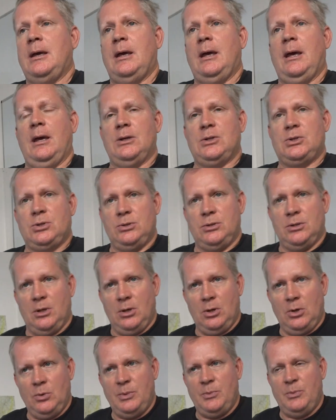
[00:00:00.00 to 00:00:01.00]
As you
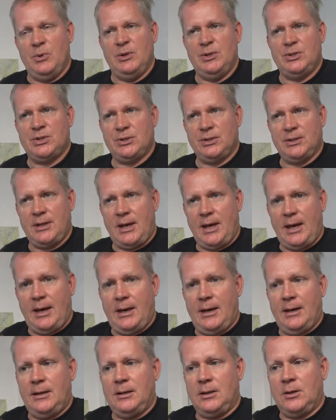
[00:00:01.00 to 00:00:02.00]
know, we recently
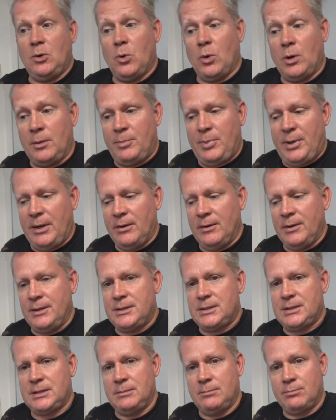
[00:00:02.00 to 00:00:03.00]
had a court
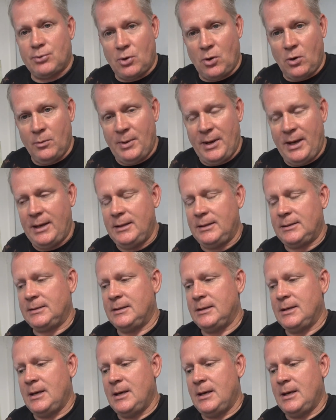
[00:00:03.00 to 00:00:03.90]
appearance in probate,